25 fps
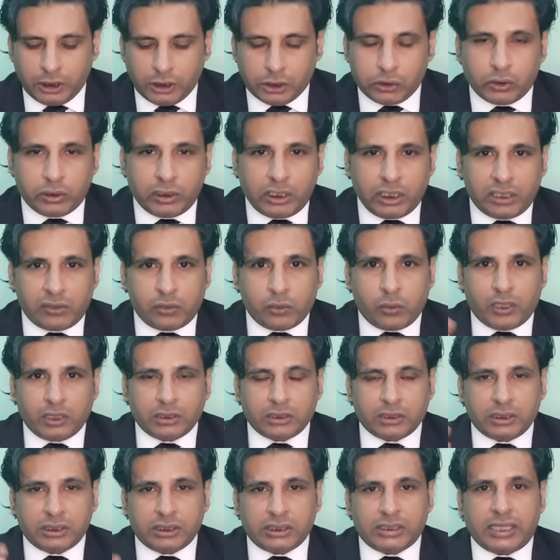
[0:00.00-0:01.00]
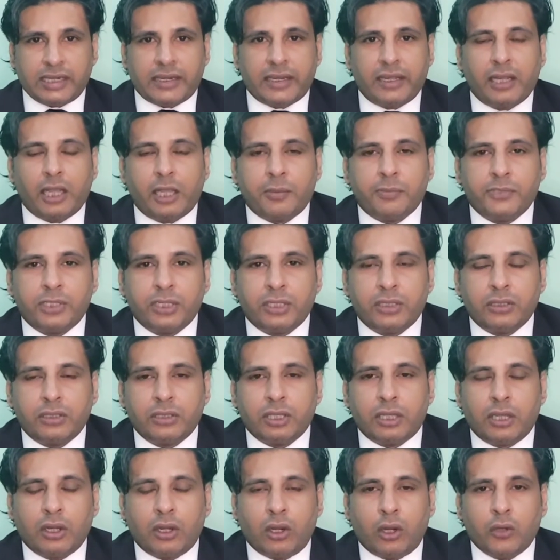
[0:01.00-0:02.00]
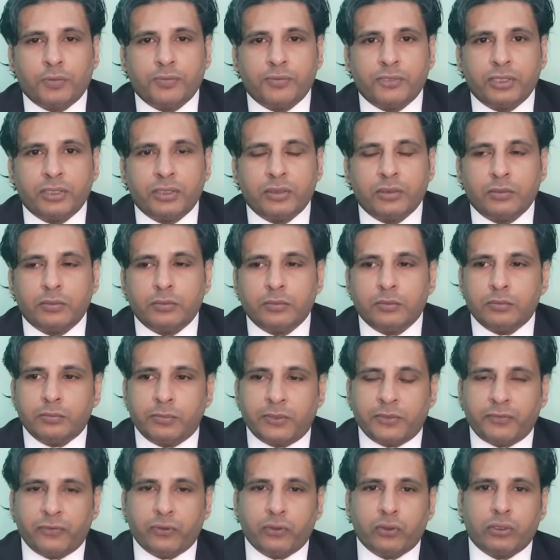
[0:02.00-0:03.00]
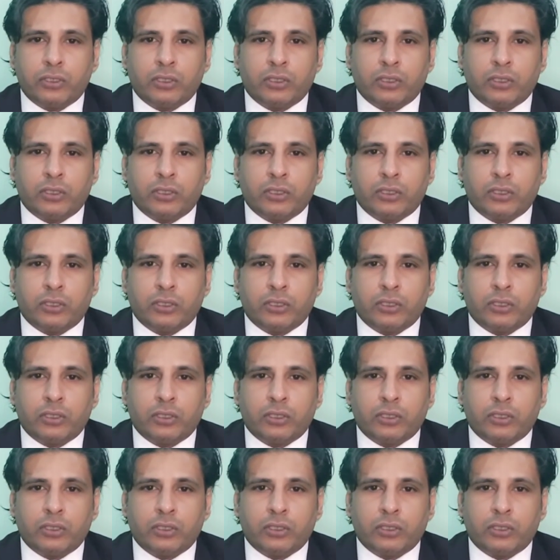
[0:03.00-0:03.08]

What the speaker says: So that was the second option before